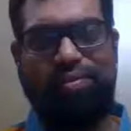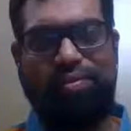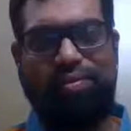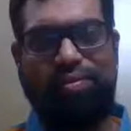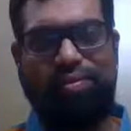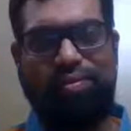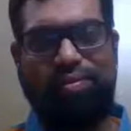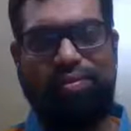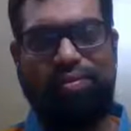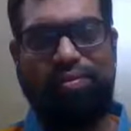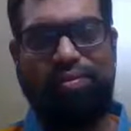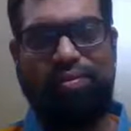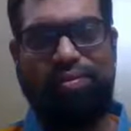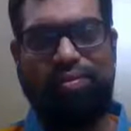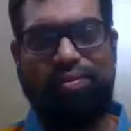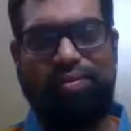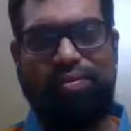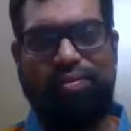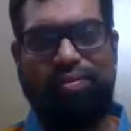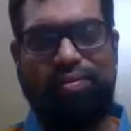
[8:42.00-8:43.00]

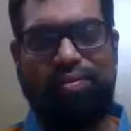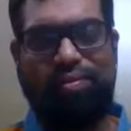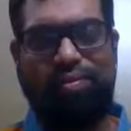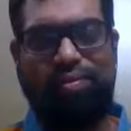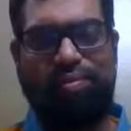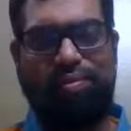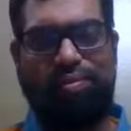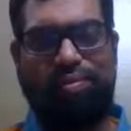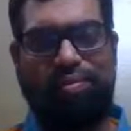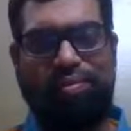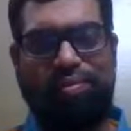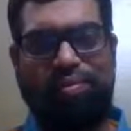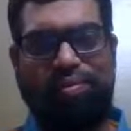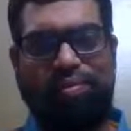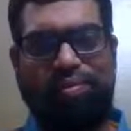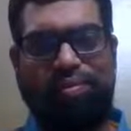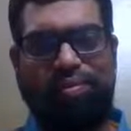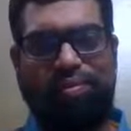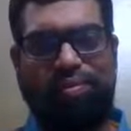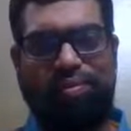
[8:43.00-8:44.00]

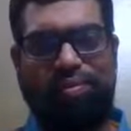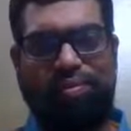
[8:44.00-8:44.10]
(silent)